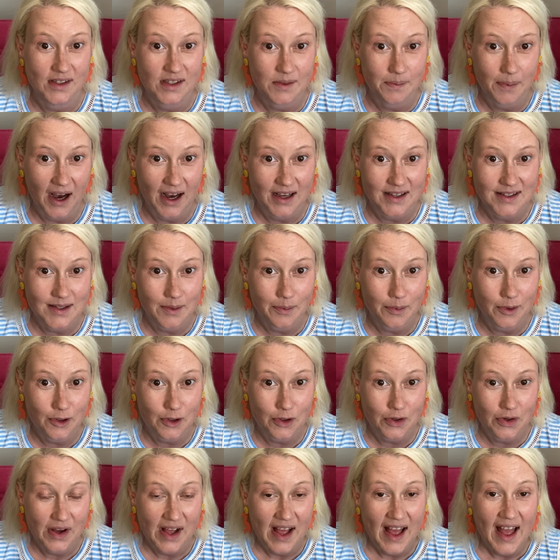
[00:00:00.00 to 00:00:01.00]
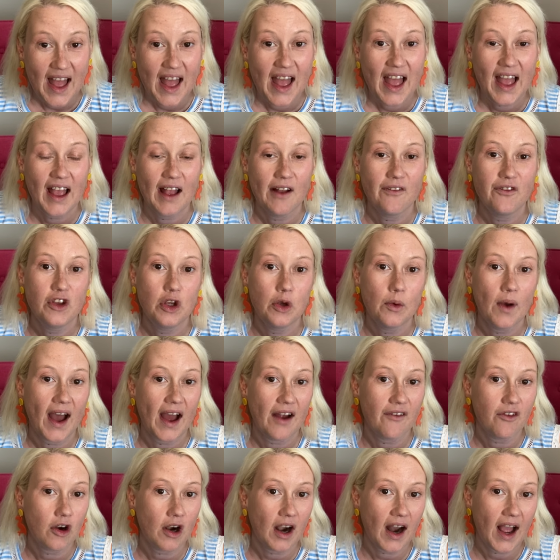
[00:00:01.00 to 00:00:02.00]
as possible. If you
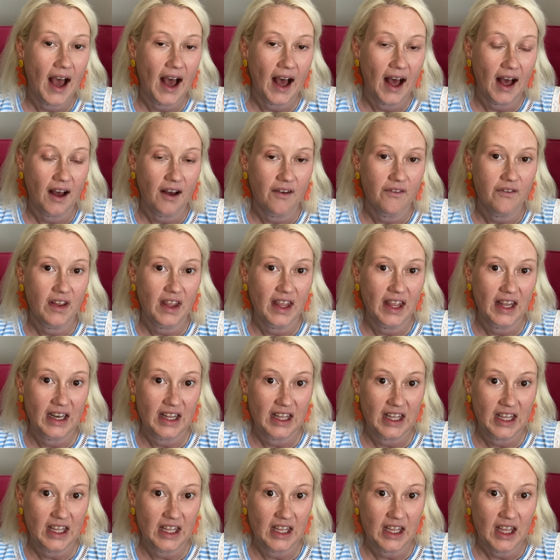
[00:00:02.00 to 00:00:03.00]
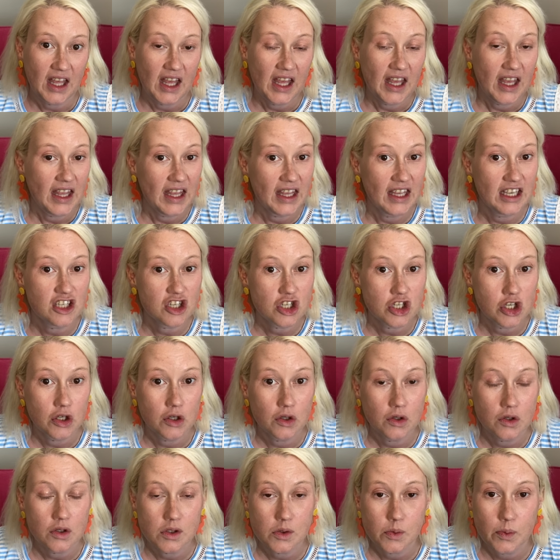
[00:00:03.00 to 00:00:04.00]
ever have any
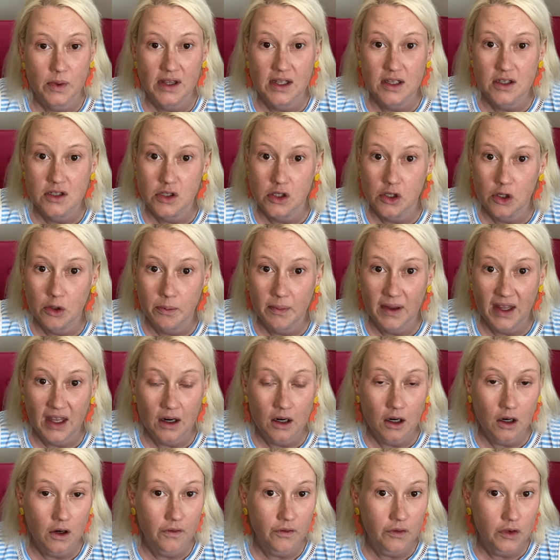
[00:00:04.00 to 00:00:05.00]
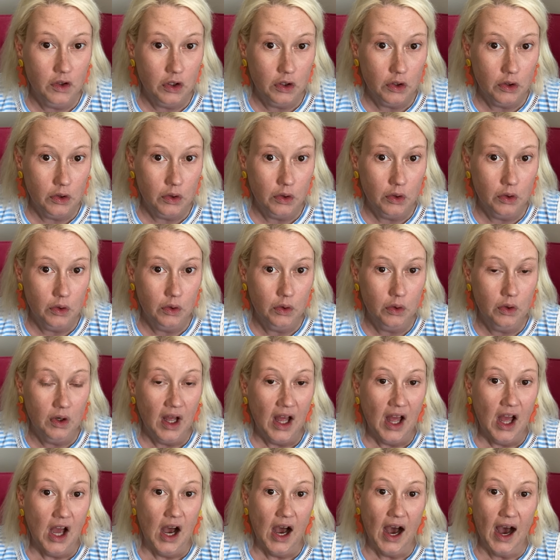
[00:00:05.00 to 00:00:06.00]
issues with a Zoom interview,
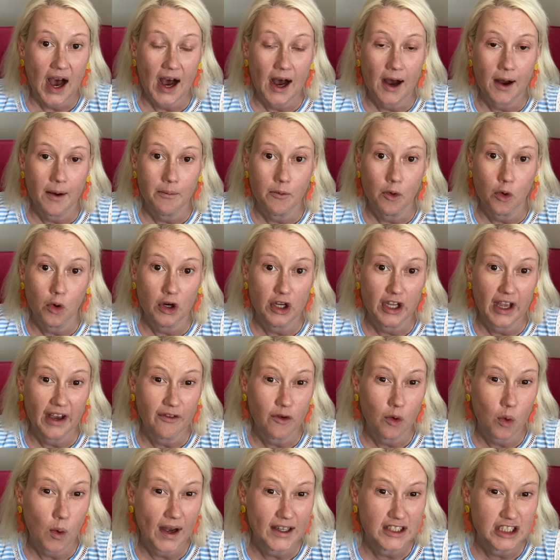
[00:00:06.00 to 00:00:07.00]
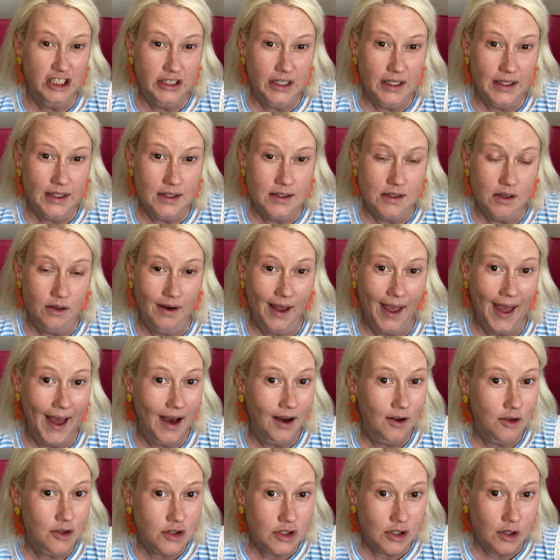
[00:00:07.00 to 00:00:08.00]
or you have questions on
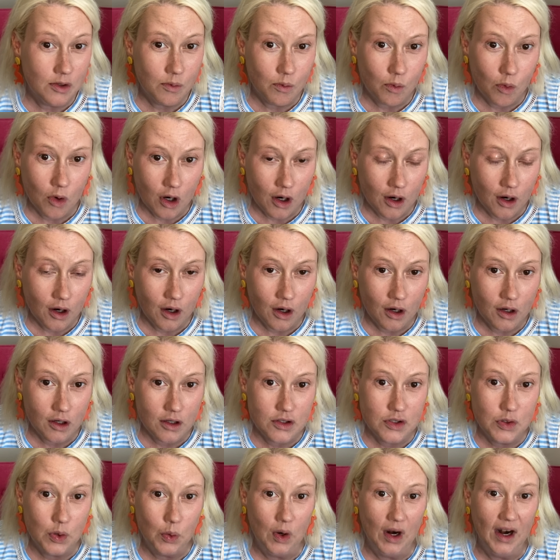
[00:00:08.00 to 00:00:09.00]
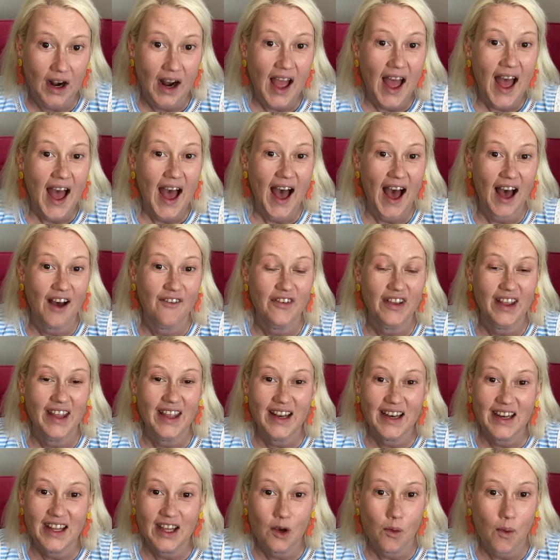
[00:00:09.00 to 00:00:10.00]
how Zoom works, or have
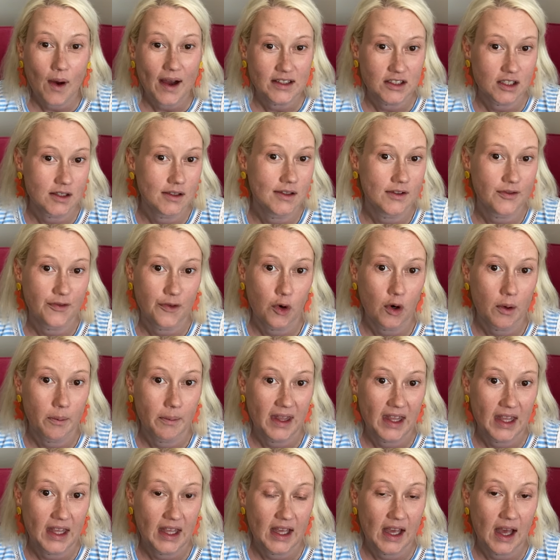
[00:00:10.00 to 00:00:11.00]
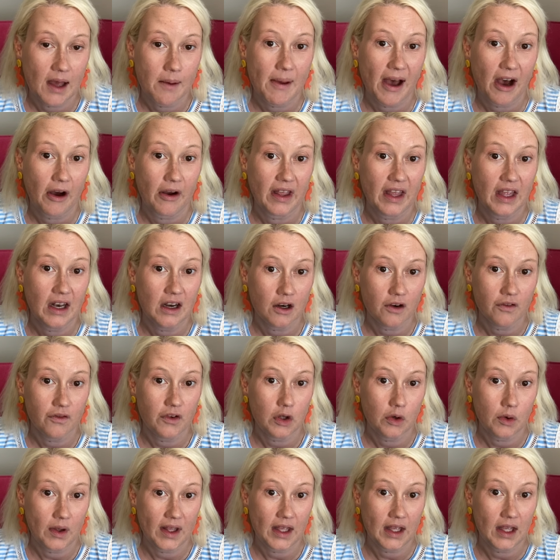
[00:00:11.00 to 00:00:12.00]
any questions for me about
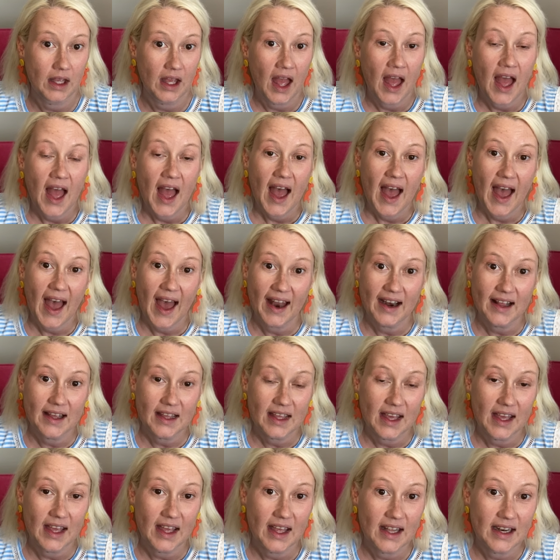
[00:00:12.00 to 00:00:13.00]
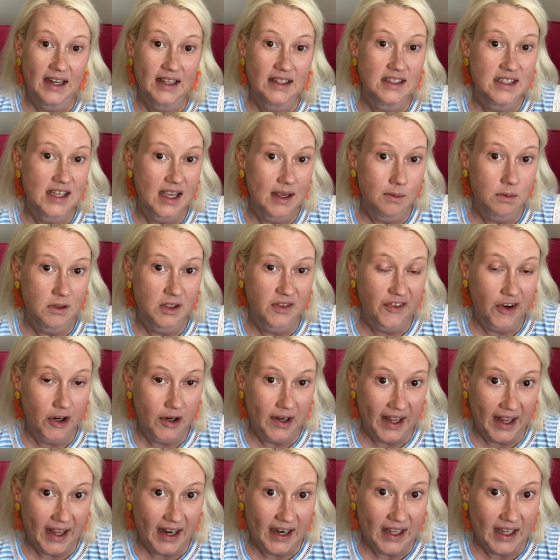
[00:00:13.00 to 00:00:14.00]
interviewing etiquette and tips for
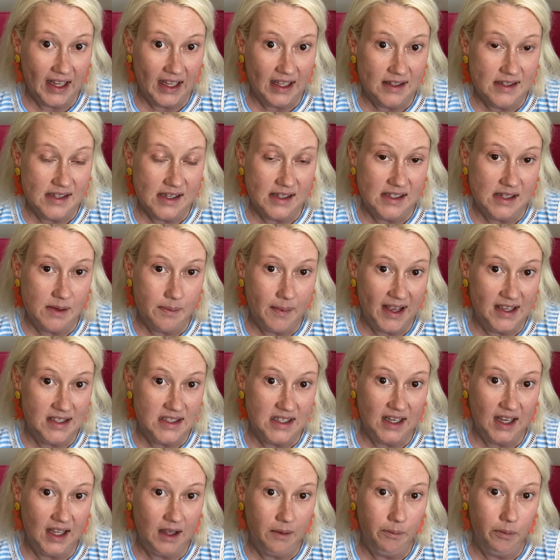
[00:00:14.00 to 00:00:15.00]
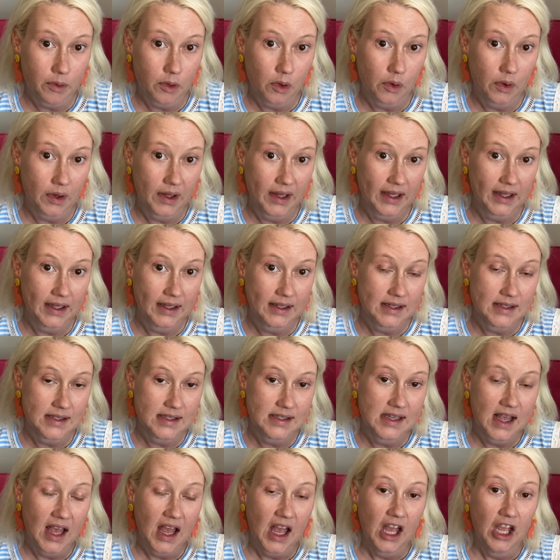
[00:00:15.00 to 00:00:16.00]
nannies and domestic
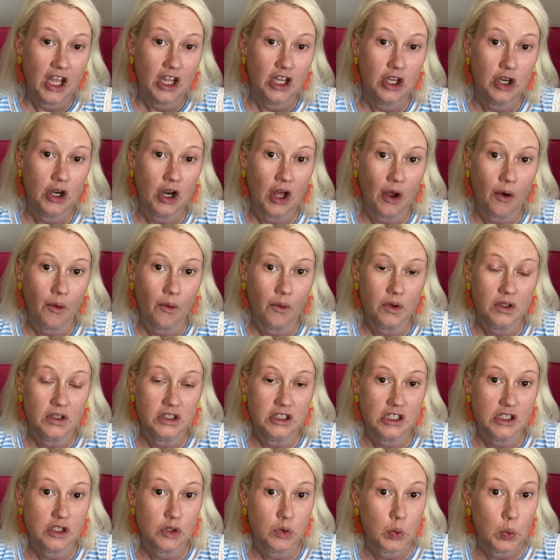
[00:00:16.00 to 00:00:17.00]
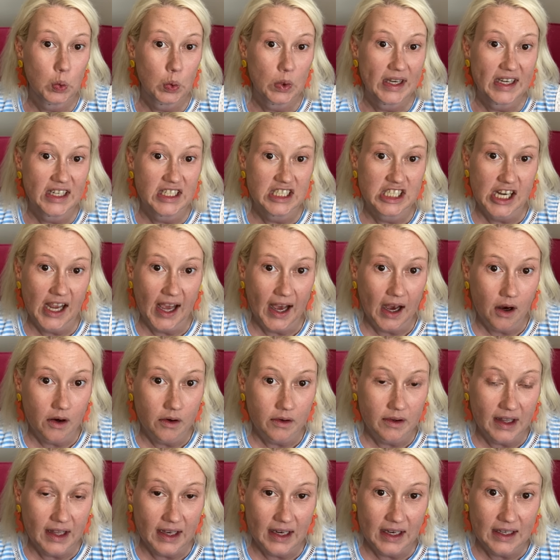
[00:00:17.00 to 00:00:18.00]
employees, just reach
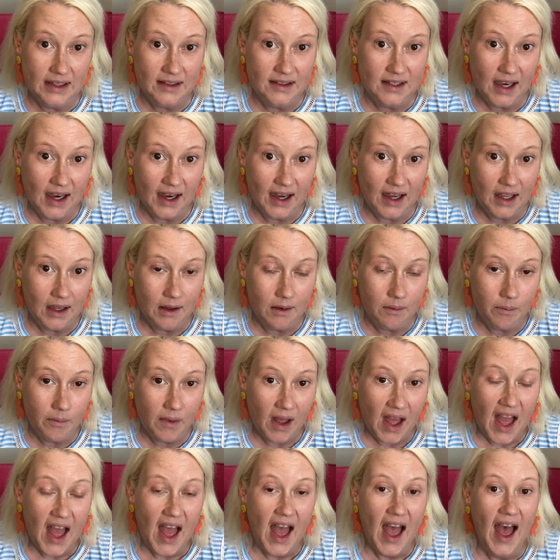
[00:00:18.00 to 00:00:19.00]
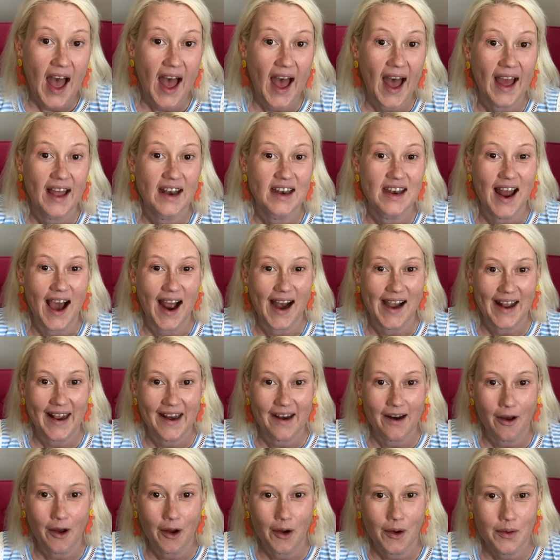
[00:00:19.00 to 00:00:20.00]
out anytime at
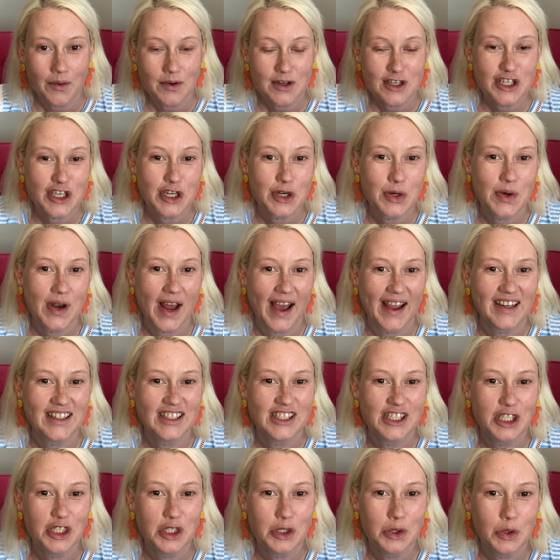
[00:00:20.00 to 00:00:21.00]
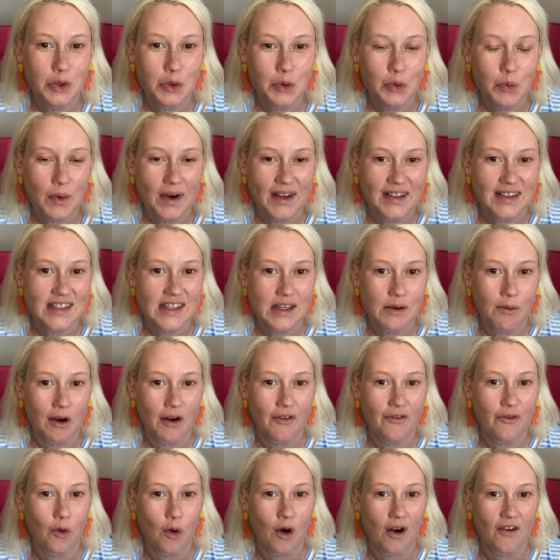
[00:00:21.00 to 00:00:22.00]

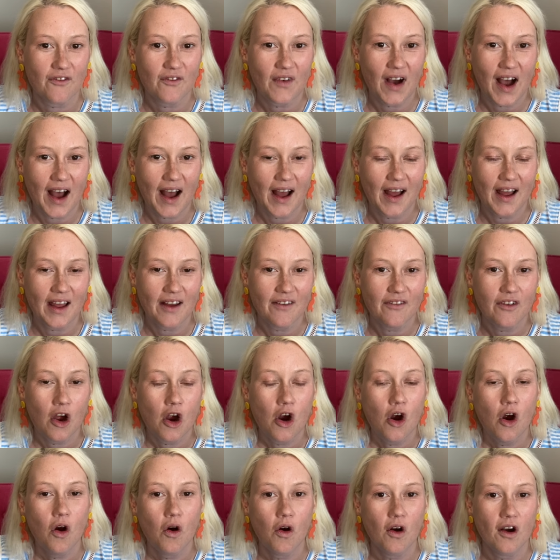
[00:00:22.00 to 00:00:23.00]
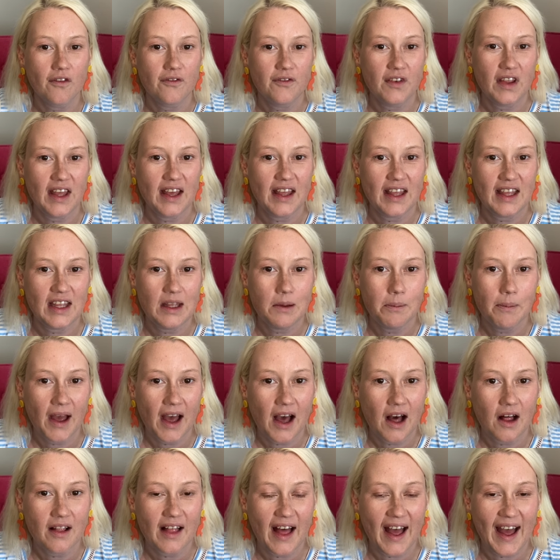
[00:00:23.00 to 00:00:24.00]
980-292-1045 or via
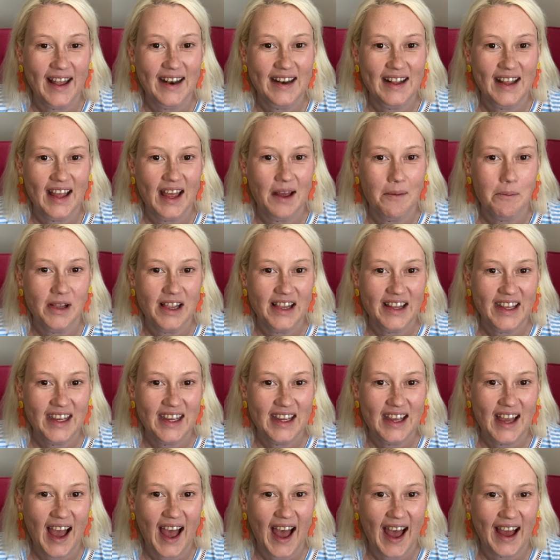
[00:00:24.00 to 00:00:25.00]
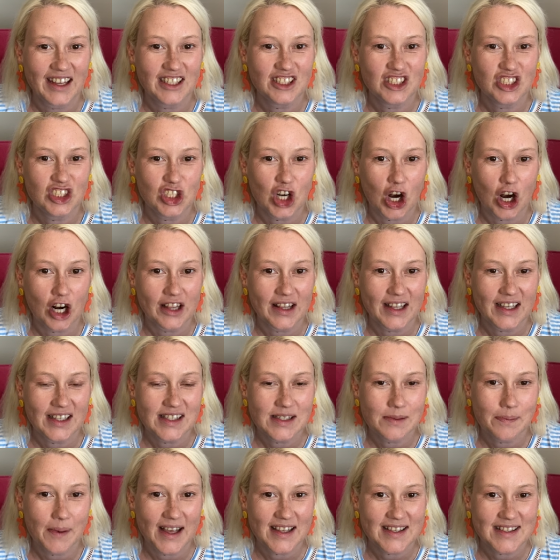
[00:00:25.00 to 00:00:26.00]
email at
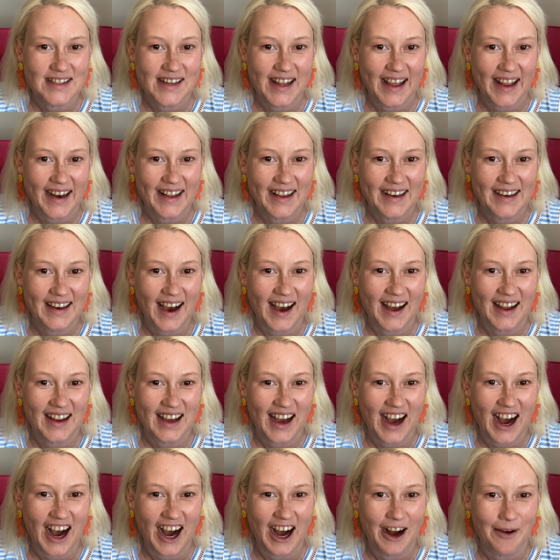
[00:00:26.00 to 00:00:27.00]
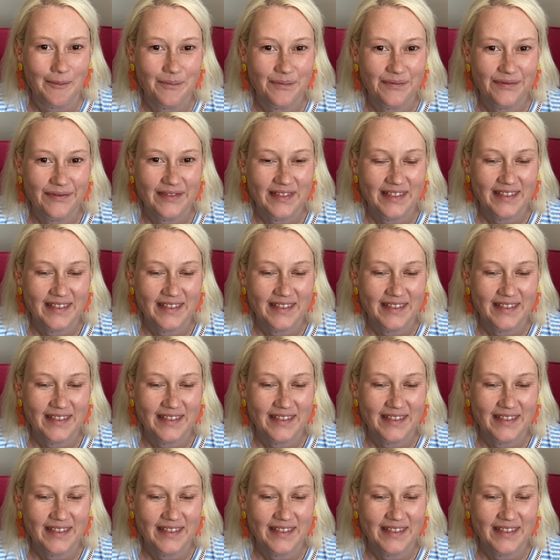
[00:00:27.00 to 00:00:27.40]
emily@charlottesbestnanny.com.